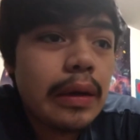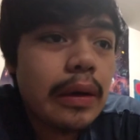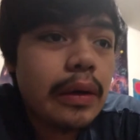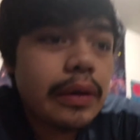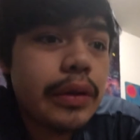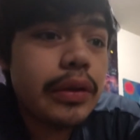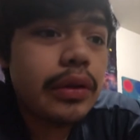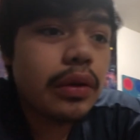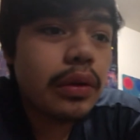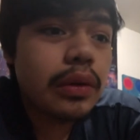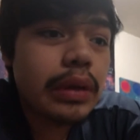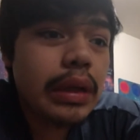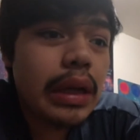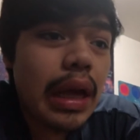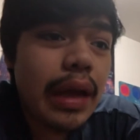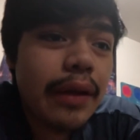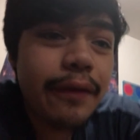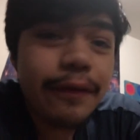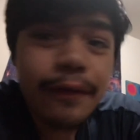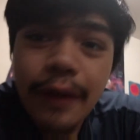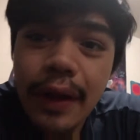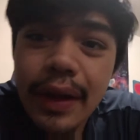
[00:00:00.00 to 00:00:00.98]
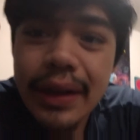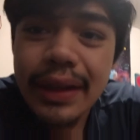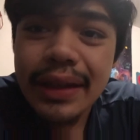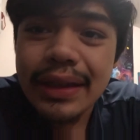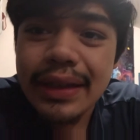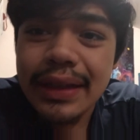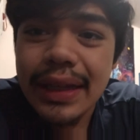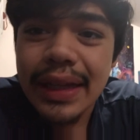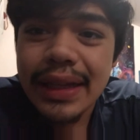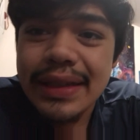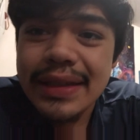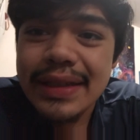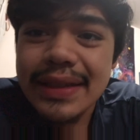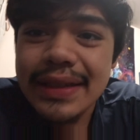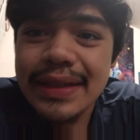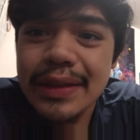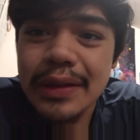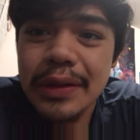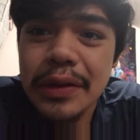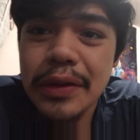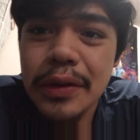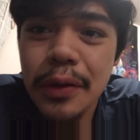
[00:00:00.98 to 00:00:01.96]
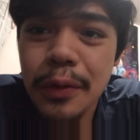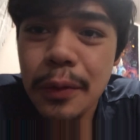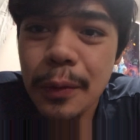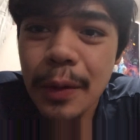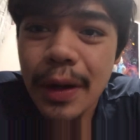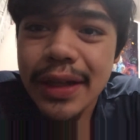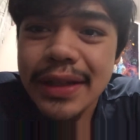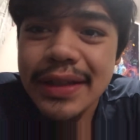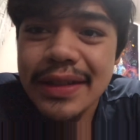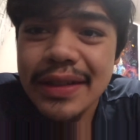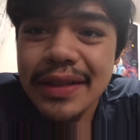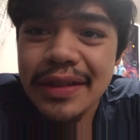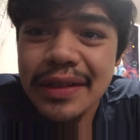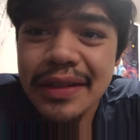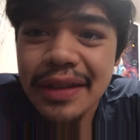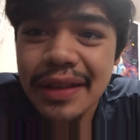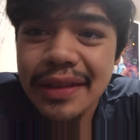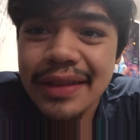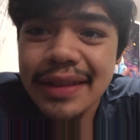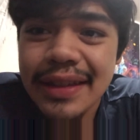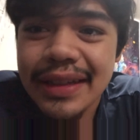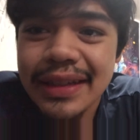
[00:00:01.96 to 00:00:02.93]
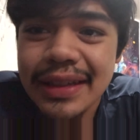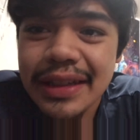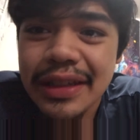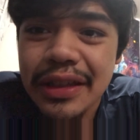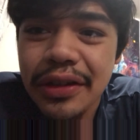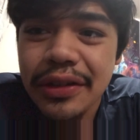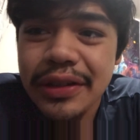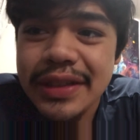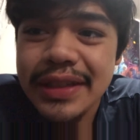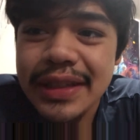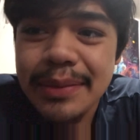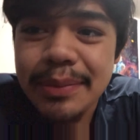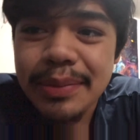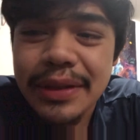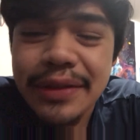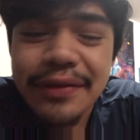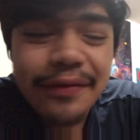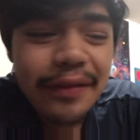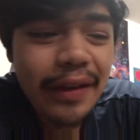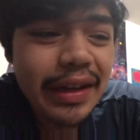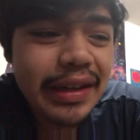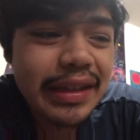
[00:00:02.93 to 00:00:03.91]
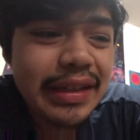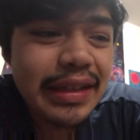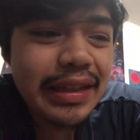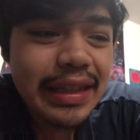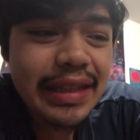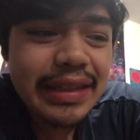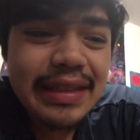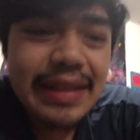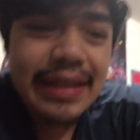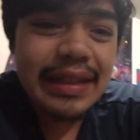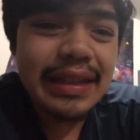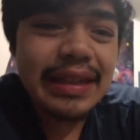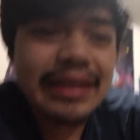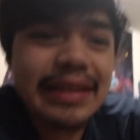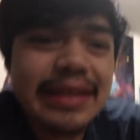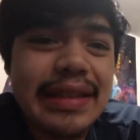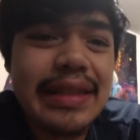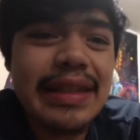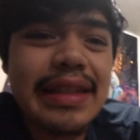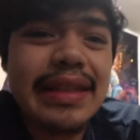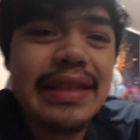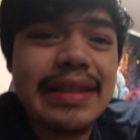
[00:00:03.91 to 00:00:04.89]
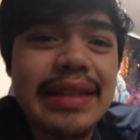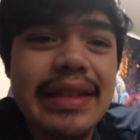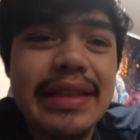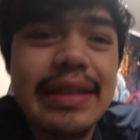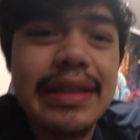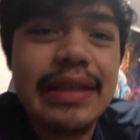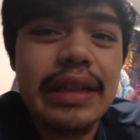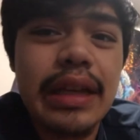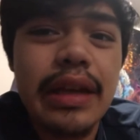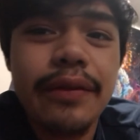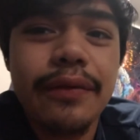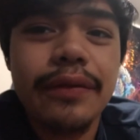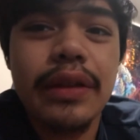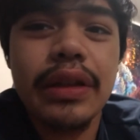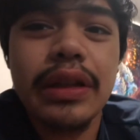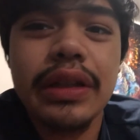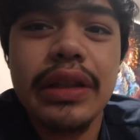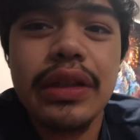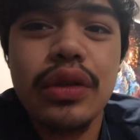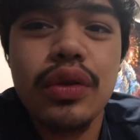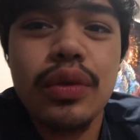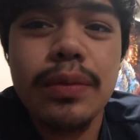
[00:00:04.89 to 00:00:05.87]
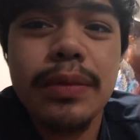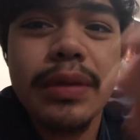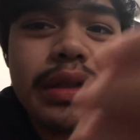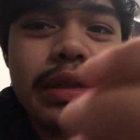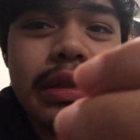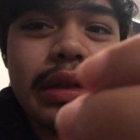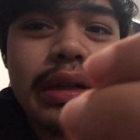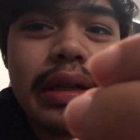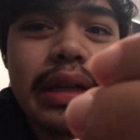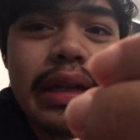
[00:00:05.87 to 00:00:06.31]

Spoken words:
You're not fighting against no rights or nothing. You're simply fighting against the existence of the human,